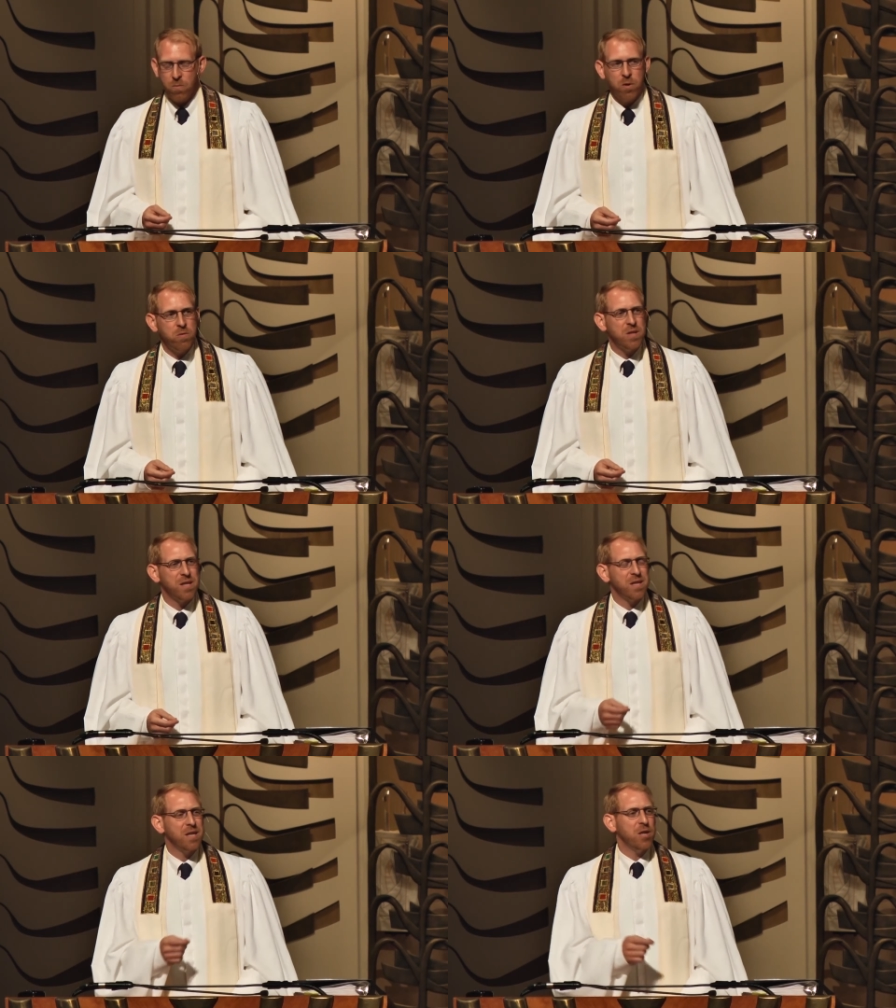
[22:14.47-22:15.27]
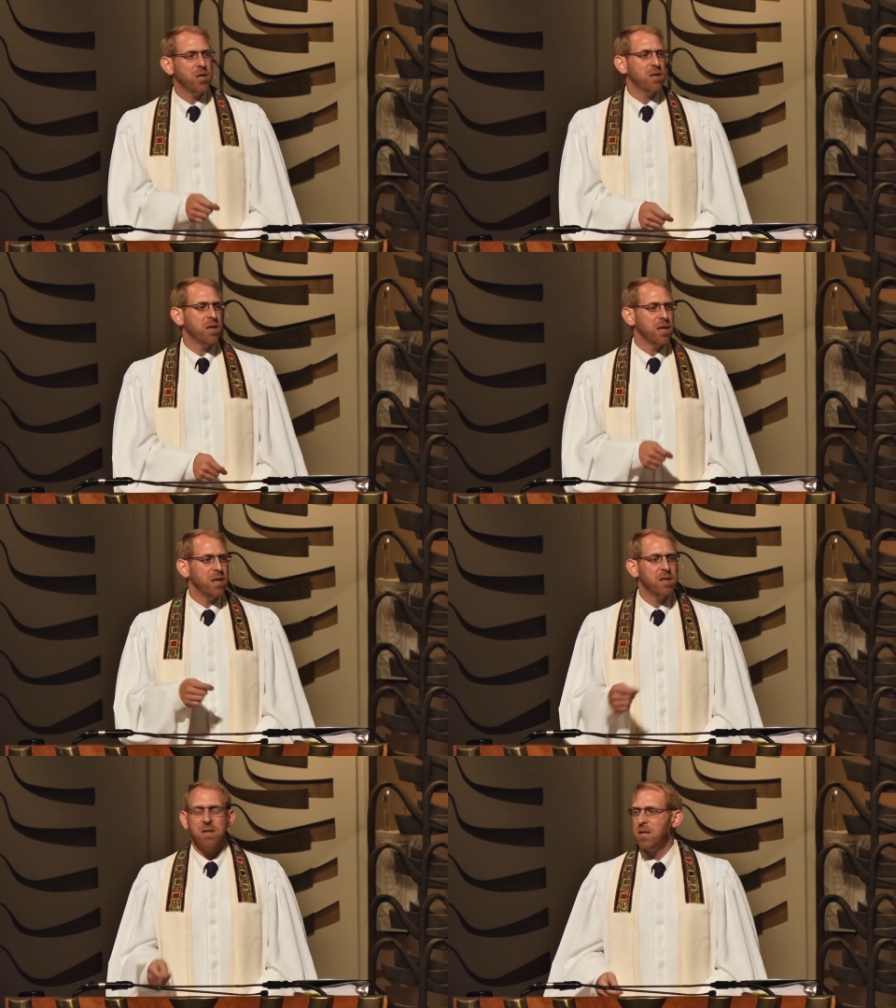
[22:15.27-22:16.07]
One whose decisions and
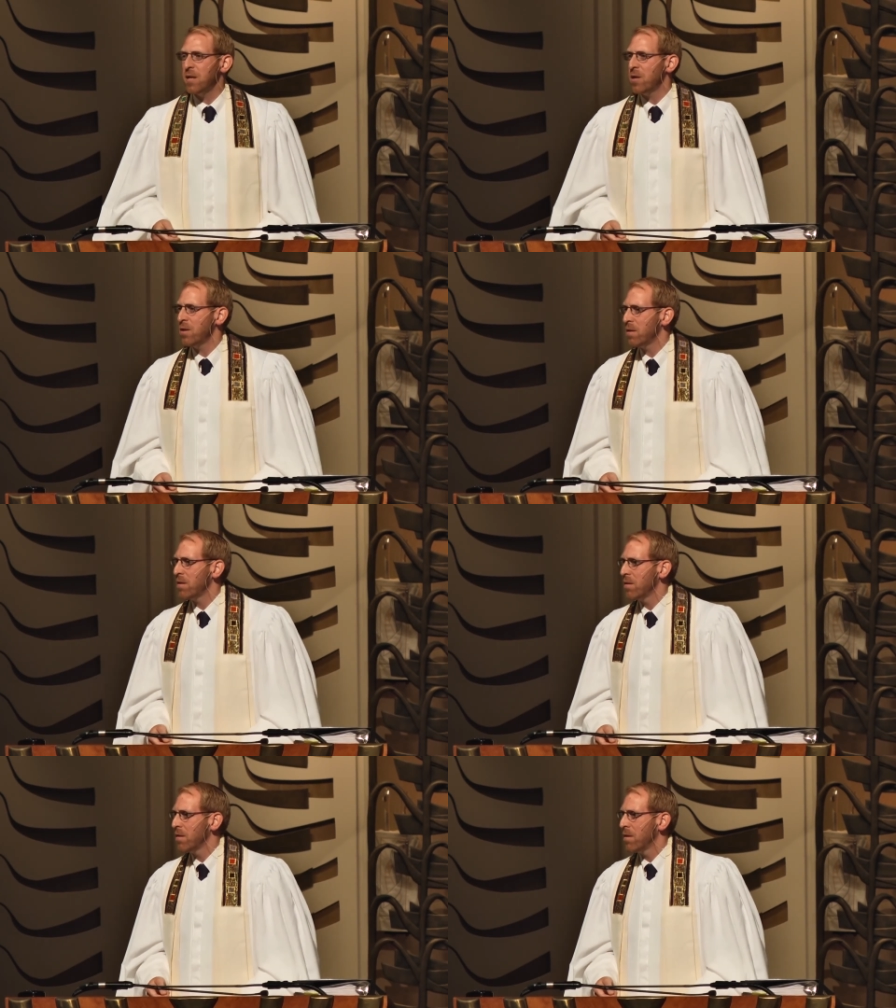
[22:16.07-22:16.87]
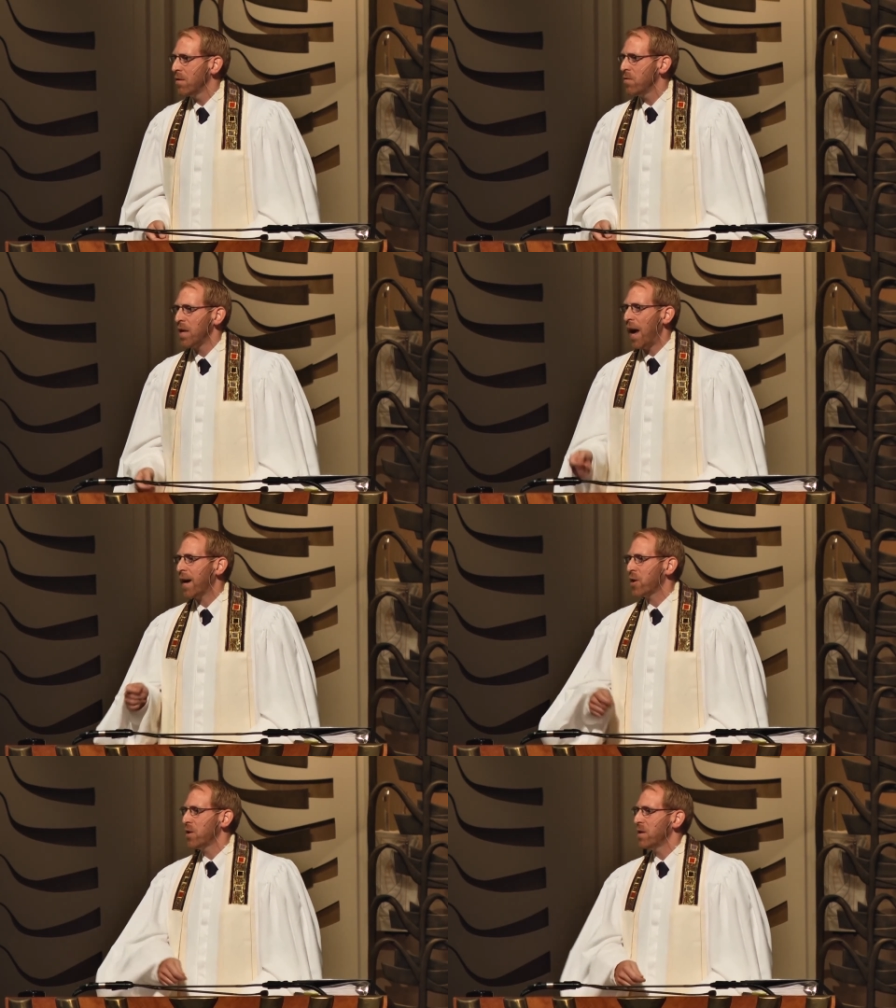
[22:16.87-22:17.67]
indecisions whose
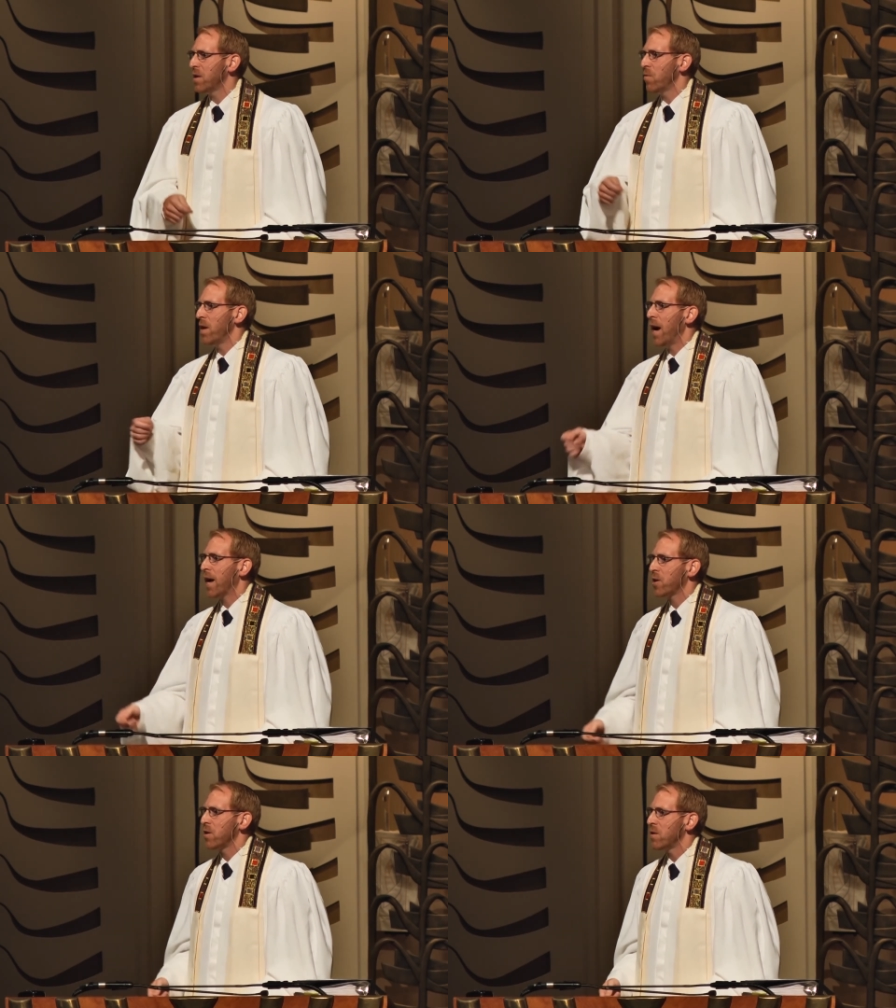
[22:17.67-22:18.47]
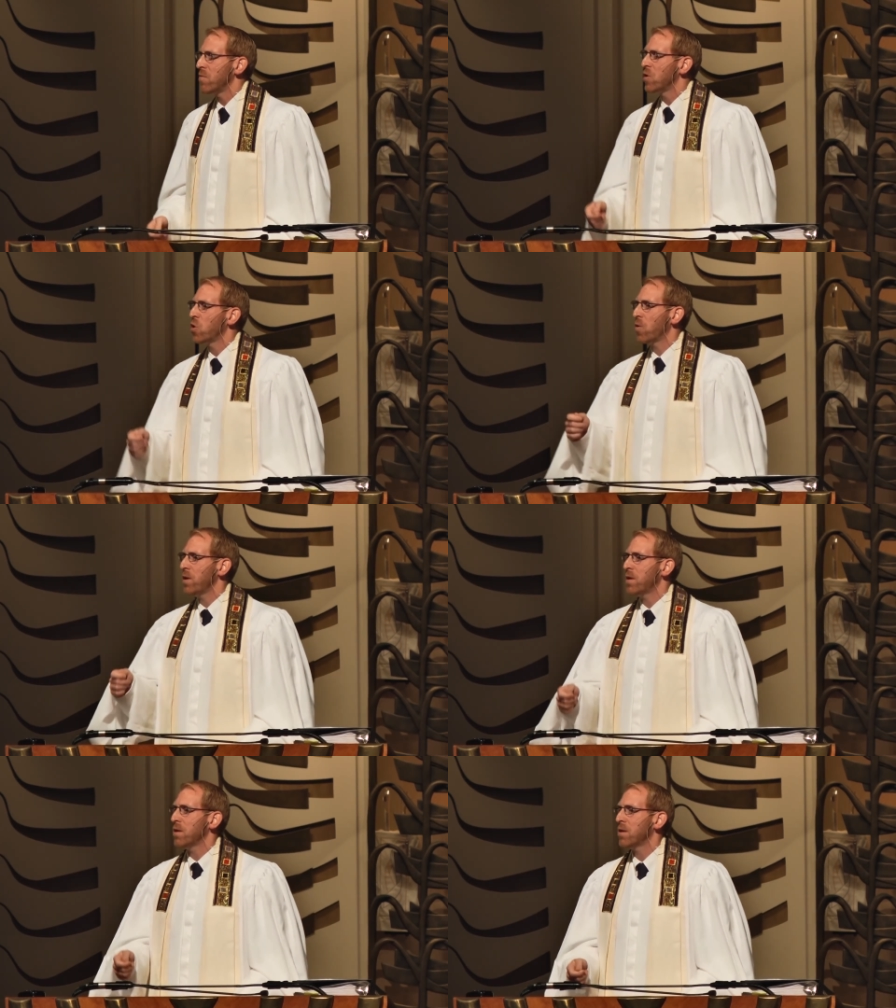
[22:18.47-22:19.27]
actions and reactions, whose
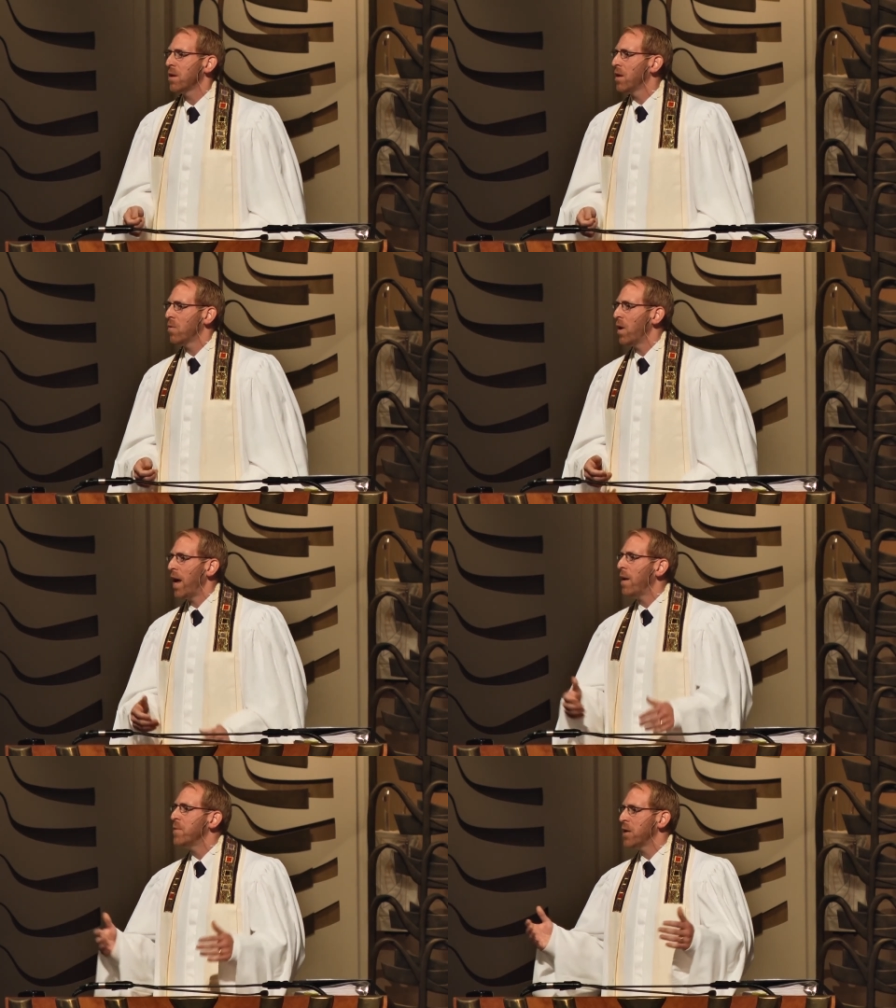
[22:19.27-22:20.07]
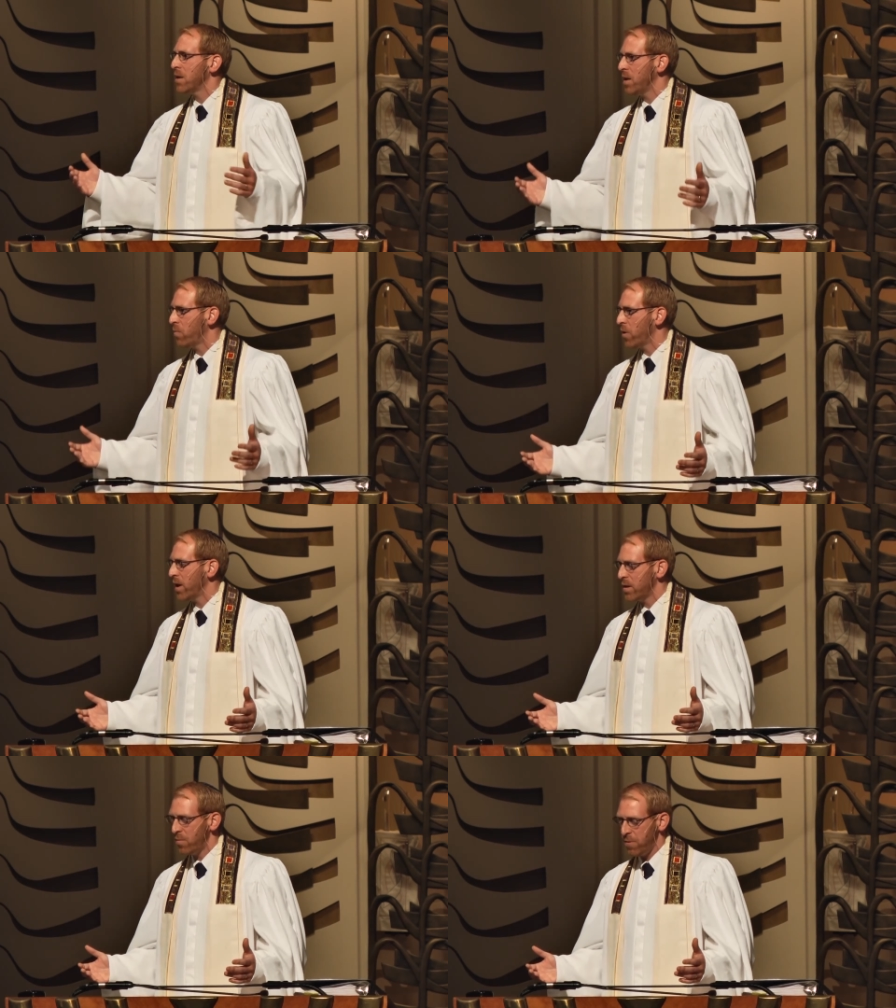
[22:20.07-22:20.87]
choices were eminently
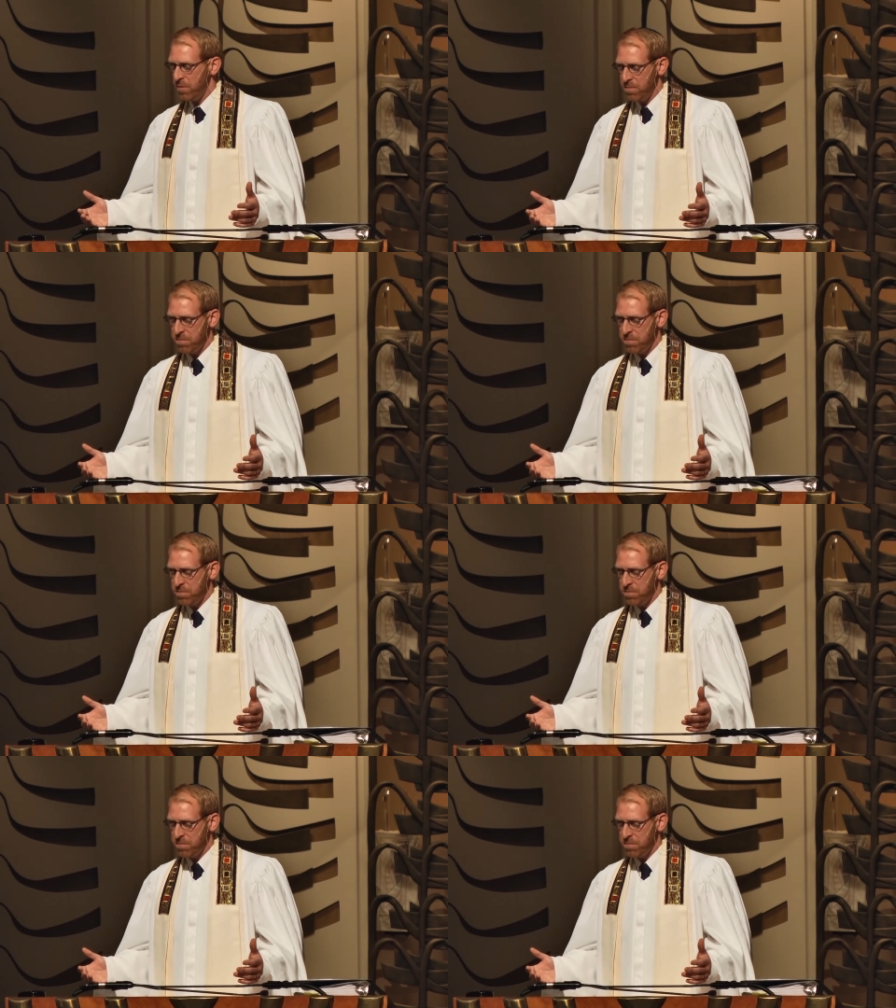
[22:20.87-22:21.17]
predictable?